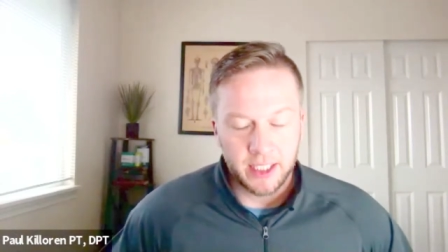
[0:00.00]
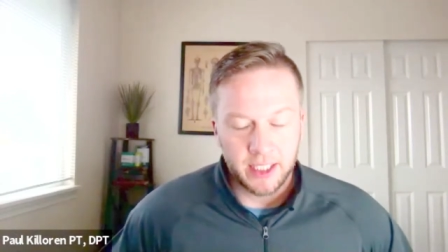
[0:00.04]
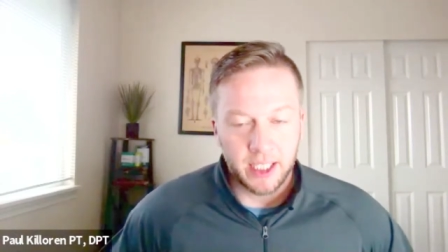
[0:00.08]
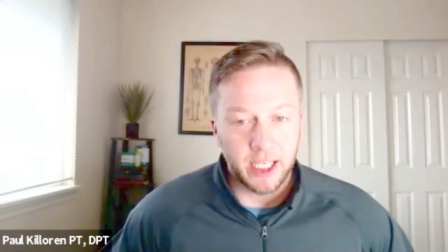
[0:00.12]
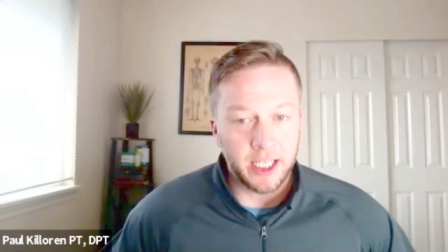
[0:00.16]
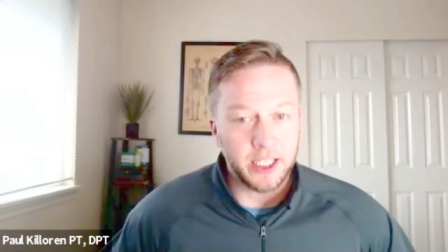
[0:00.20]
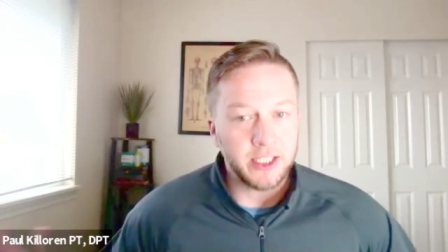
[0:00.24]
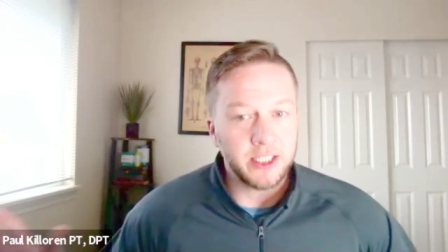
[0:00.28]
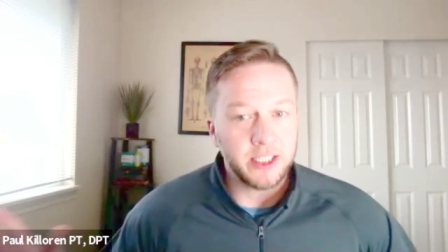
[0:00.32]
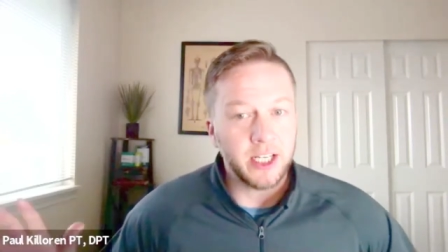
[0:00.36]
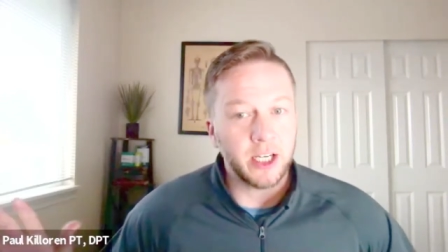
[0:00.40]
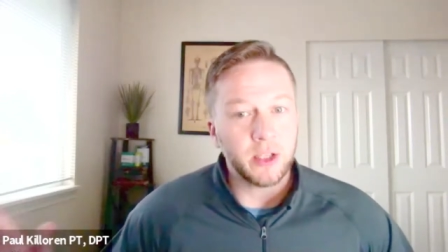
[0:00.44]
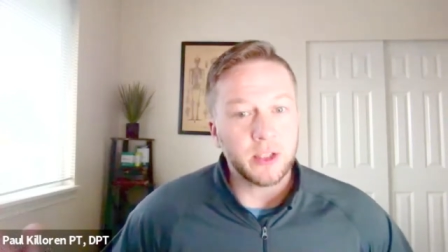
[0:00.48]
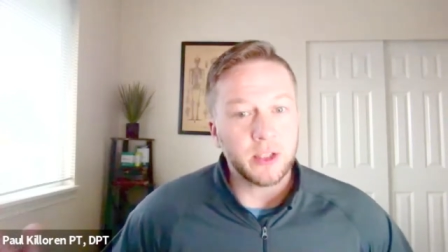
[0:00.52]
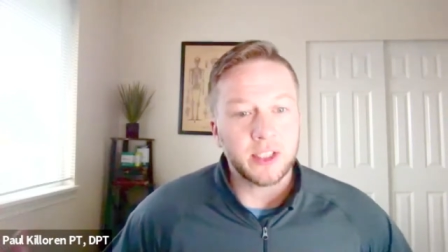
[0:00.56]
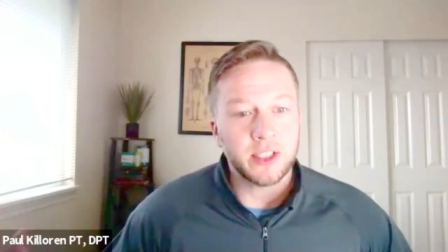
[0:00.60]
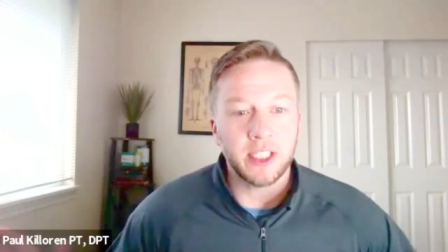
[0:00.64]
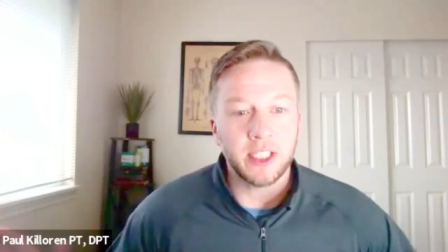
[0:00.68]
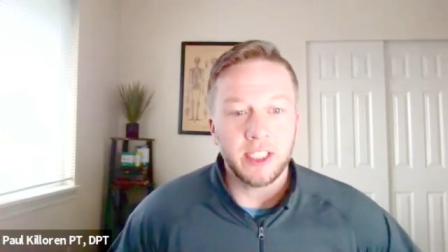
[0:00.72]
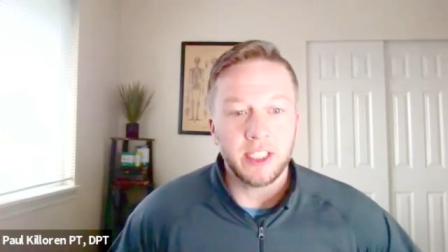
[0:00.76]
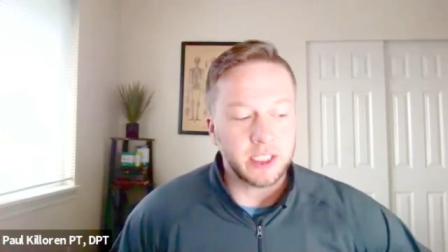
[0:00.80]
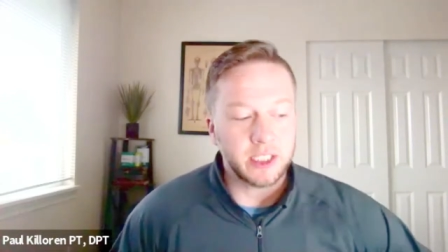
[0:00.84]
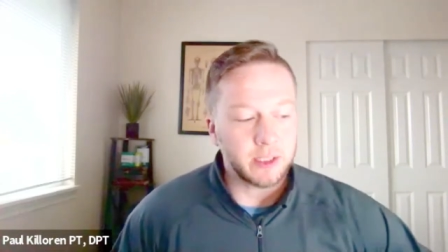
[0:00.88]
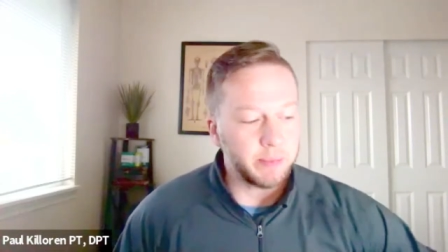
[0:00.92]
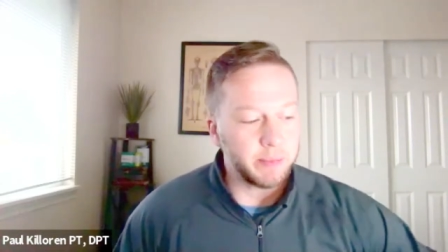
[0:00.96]
a
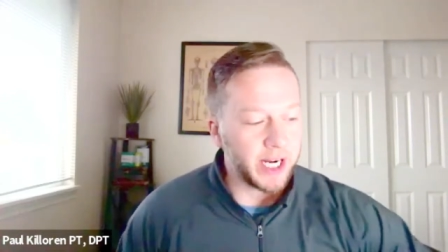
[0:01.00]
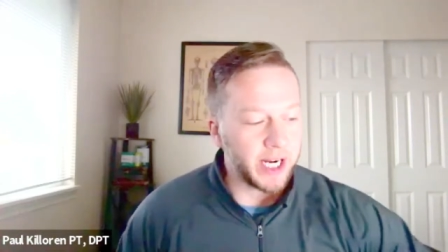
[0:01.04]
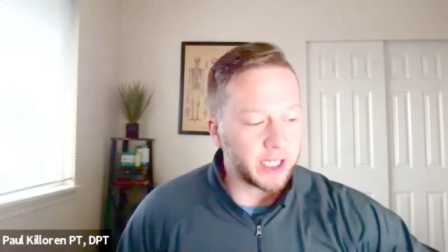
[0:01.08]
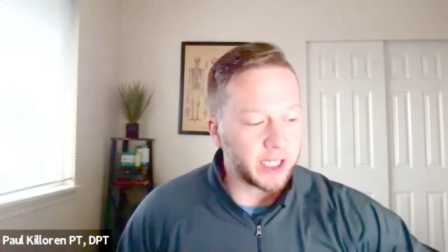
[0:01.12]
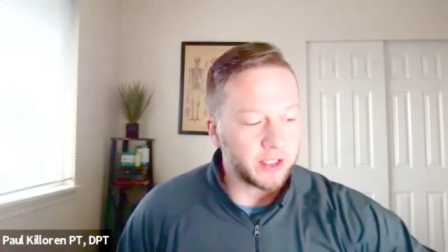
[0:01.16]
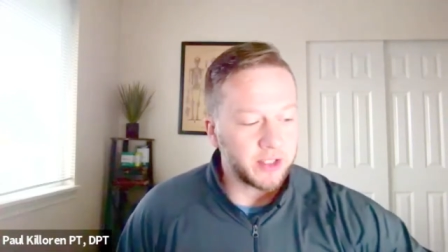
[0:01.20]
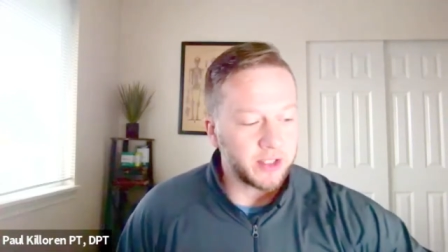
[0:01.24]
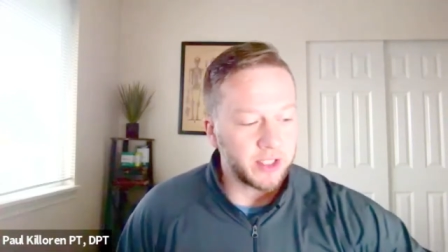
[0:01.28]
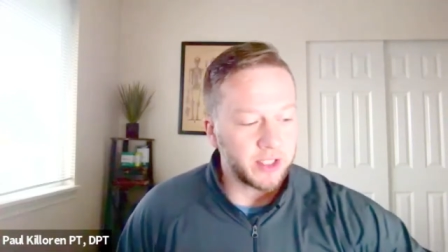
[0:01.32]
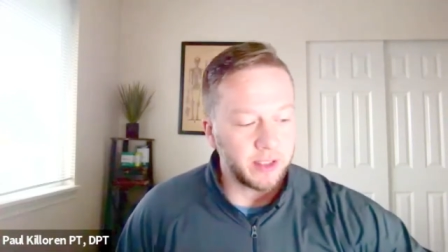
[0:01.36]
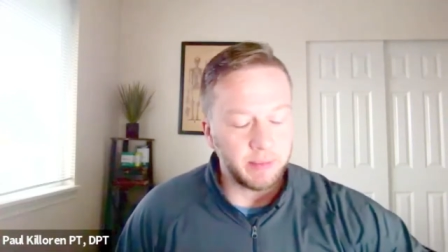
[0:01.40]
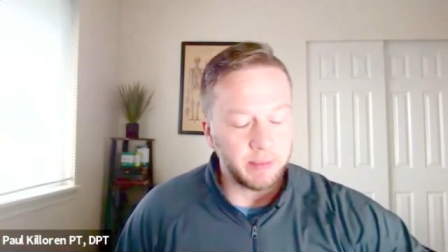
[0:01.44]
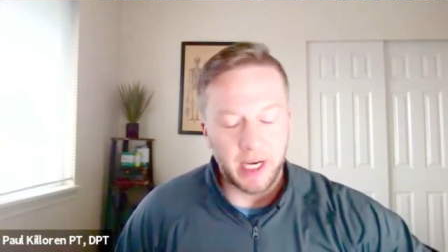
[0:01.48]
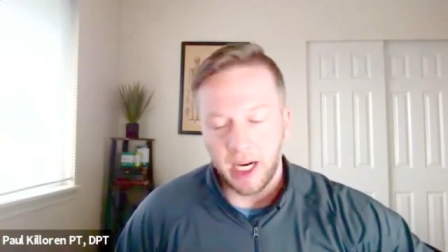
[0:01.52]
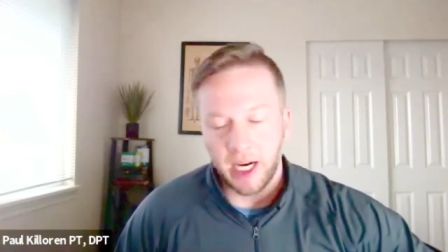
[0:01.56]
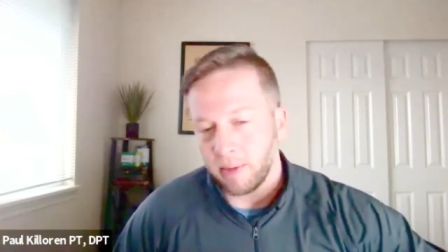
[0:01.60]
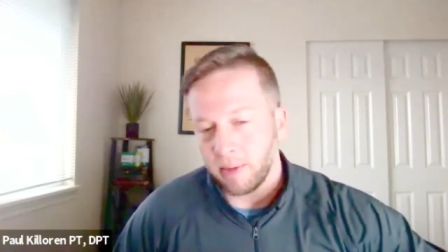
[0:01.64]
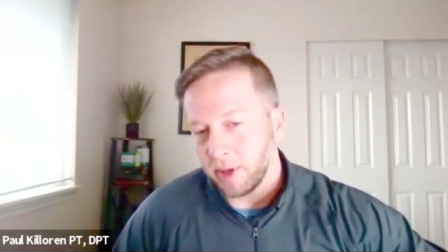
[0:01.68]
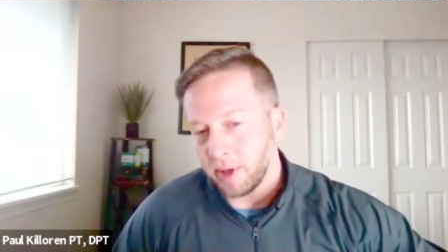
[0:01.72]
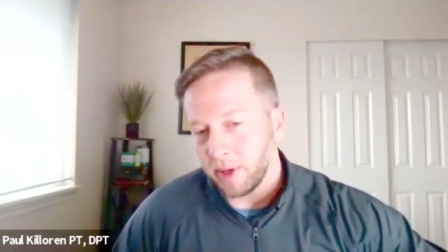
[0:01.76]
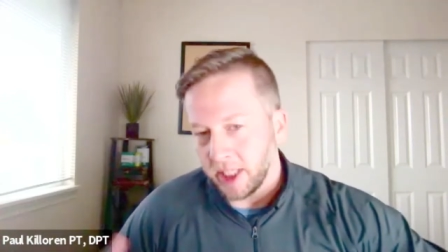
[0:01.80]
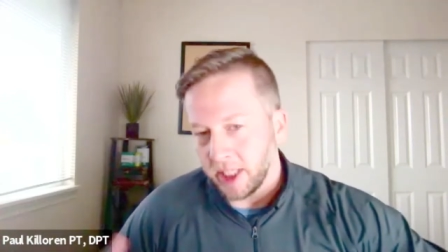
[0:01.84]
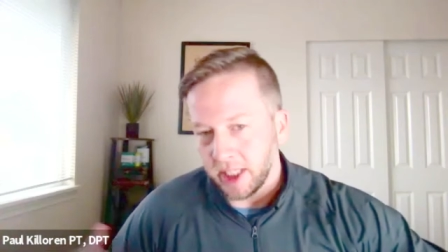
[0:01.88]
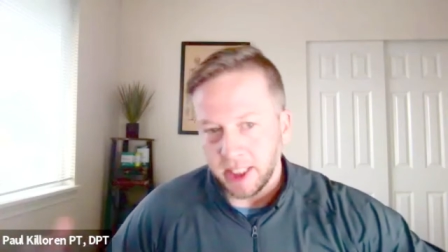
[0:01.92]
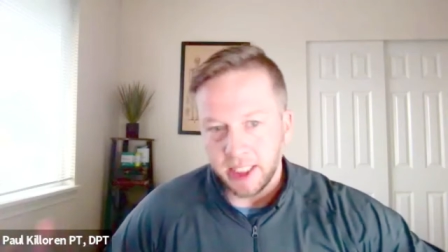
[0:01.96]
dosage spectrum, how
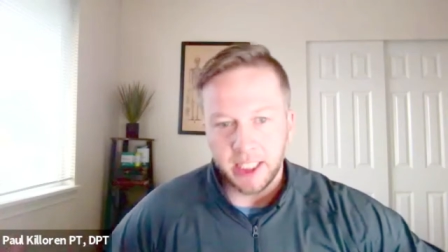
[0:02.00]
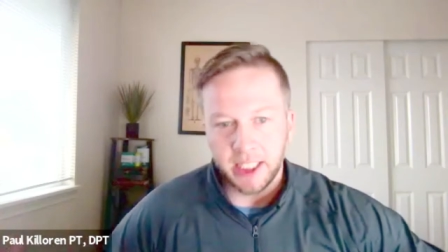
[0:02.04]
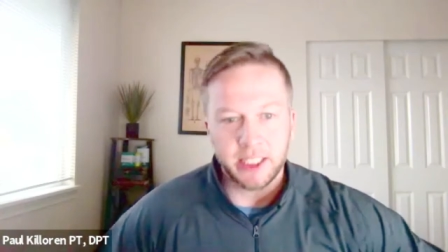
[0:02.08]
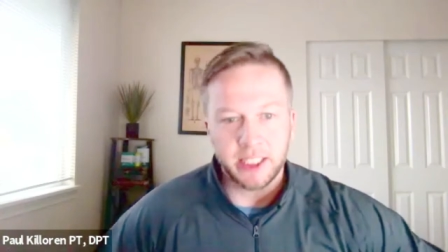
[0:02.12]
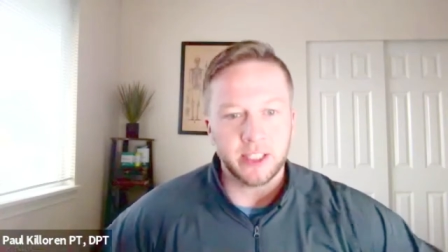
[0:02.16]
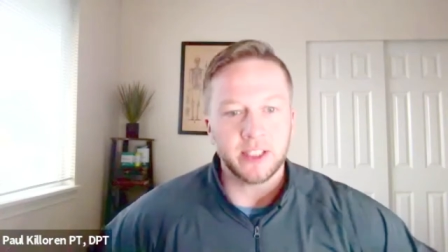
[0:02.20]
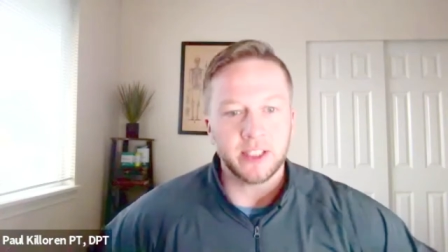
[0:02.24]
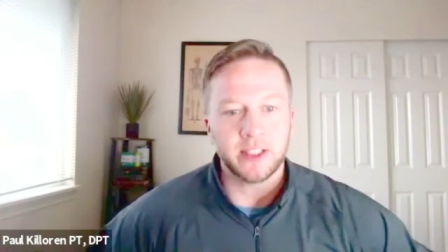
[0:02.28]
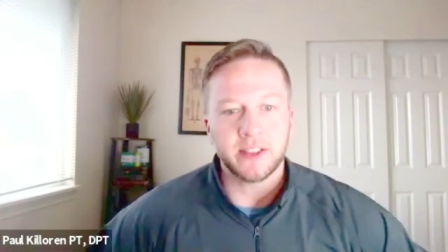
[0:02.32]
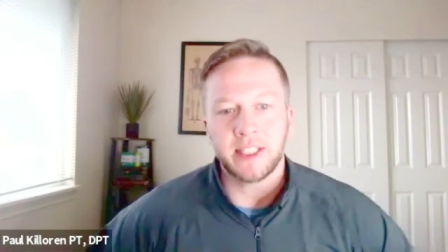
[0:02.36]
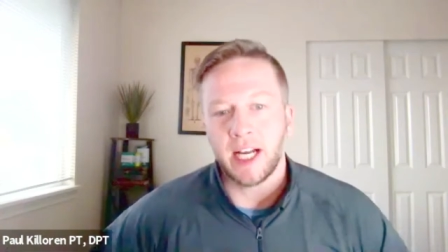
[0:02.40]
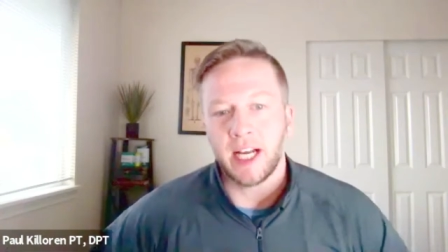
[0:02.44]
many needles,